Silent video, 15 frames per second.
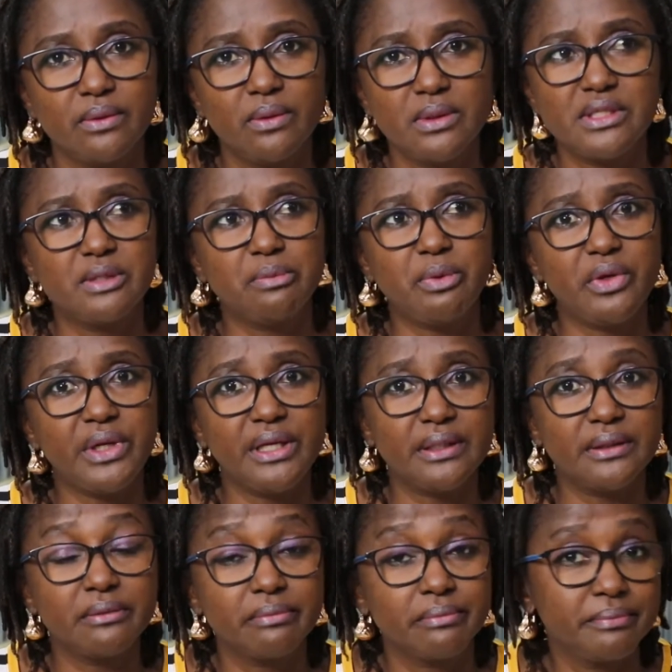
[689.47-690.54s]
What's the point?
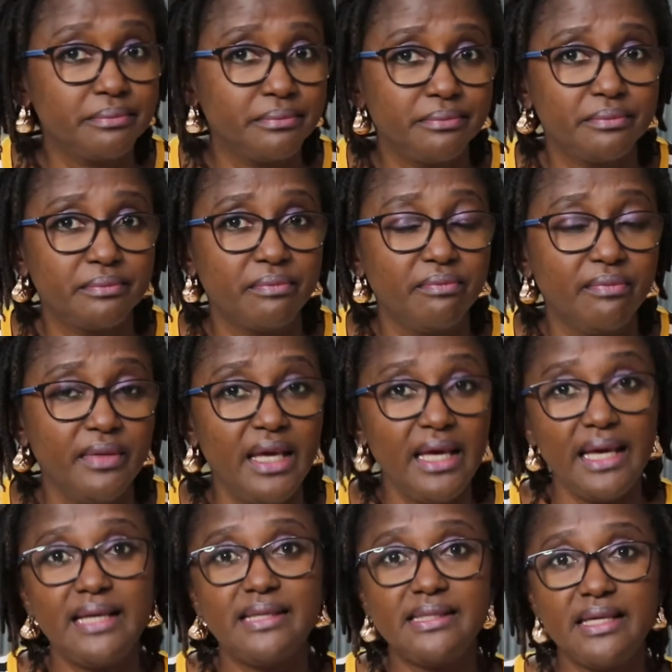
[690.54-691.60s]

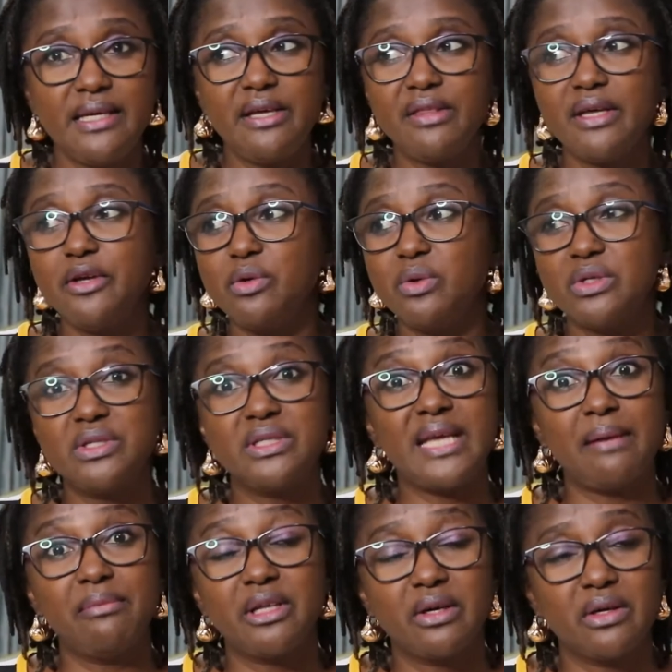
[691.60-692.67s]
It's either you want to
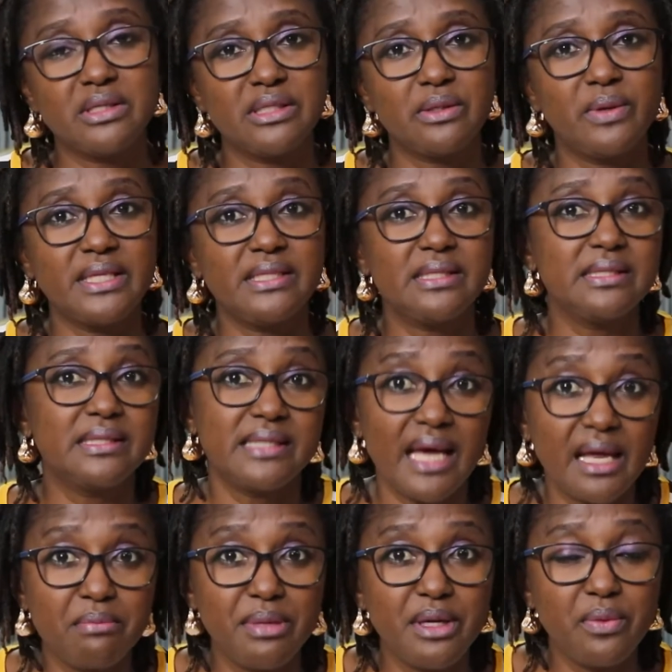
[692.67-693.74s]
damn the consequences
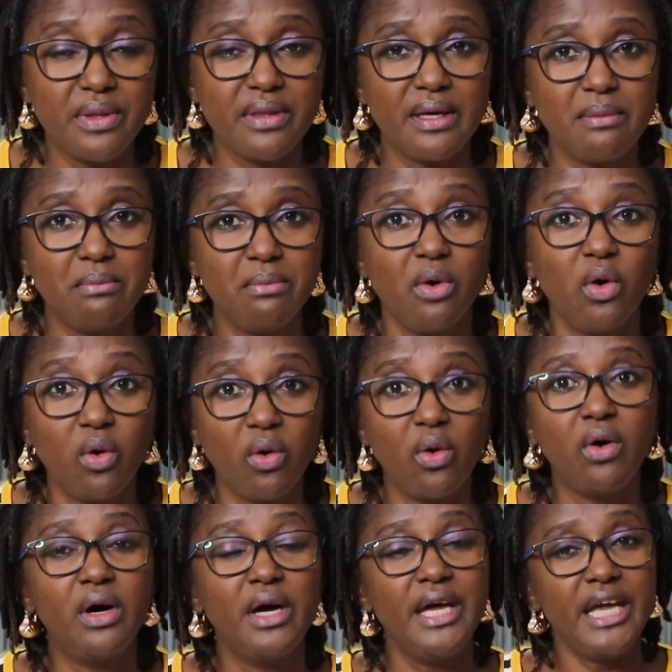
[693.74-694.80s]
and be with him,
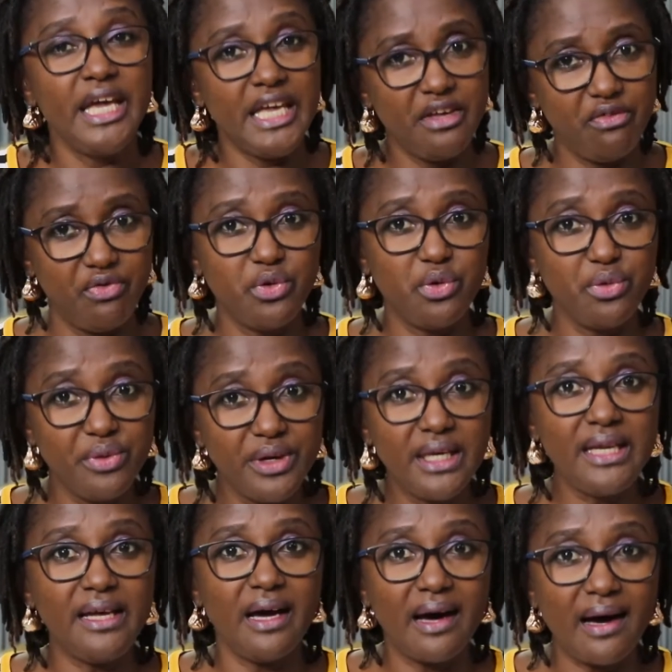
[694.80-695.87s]
or if you
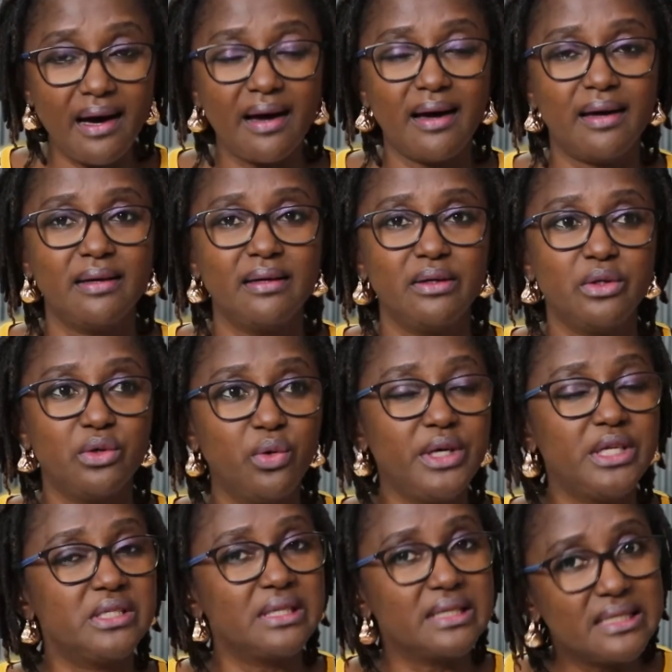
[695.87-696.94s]
really are
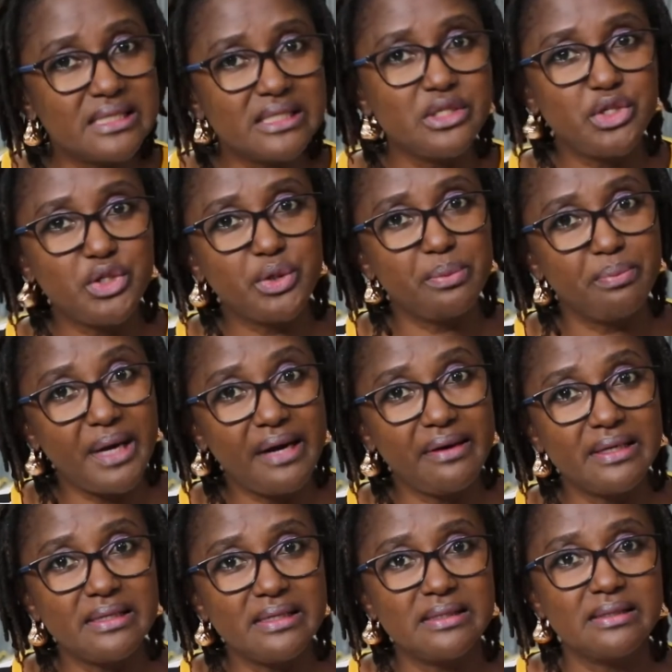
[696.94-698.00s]
going to listen to your
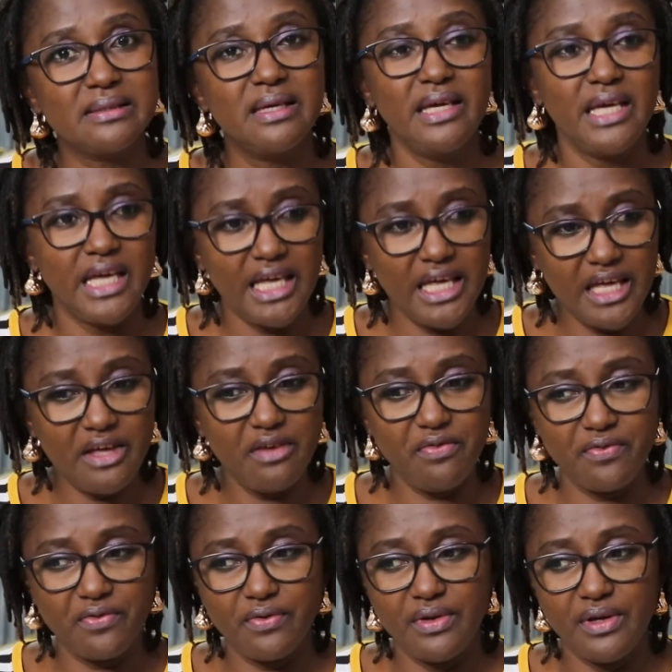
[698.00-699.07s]
parents,
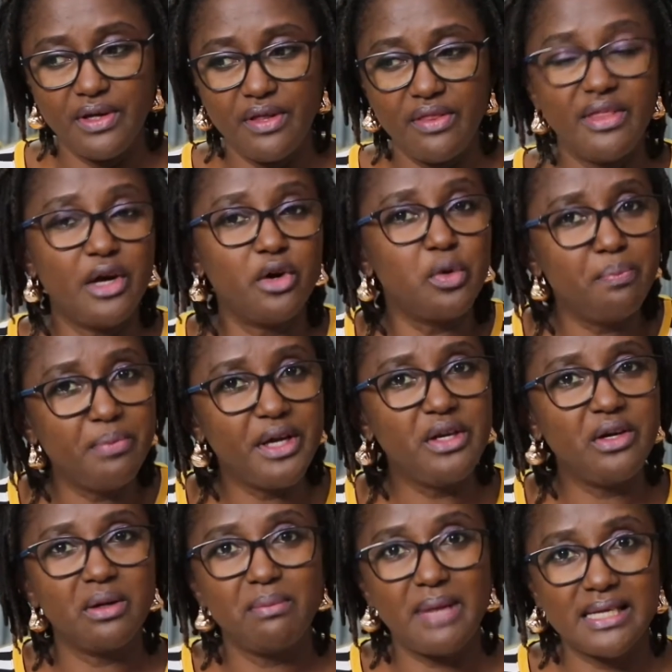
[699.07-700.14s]
if their
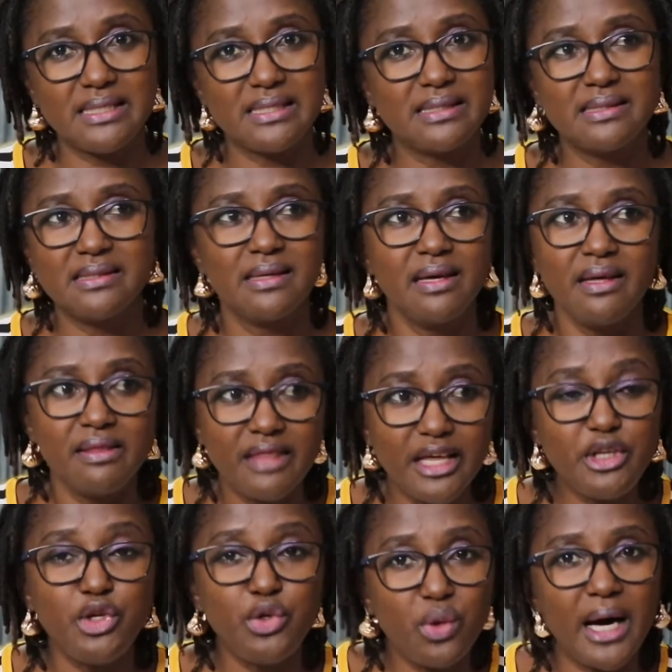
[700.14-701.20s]
opinion matters,
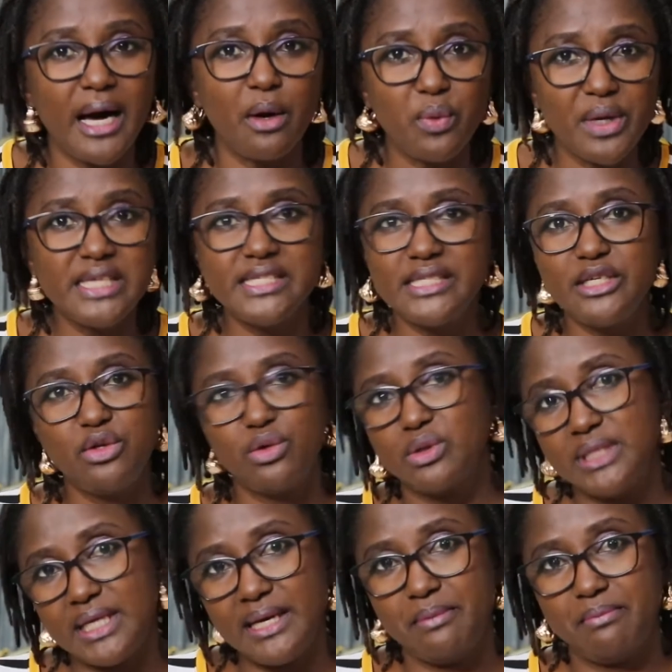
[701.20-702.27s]
then you are wasting your
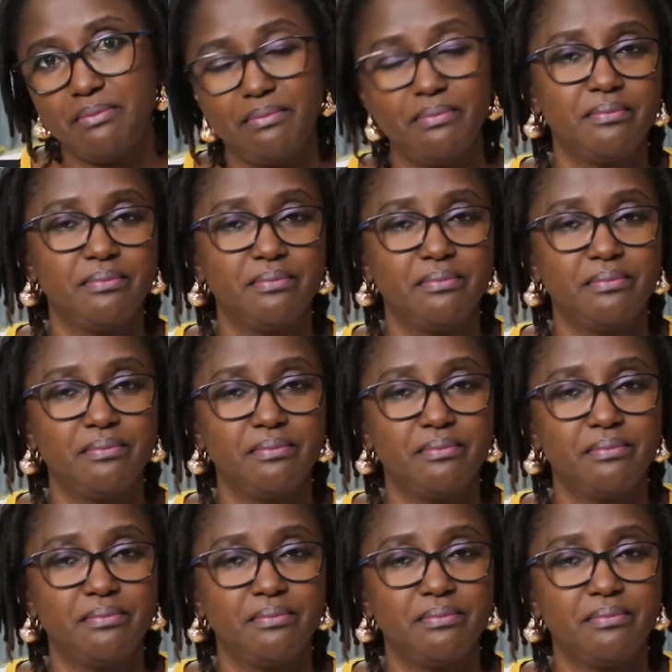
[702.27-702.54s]
time.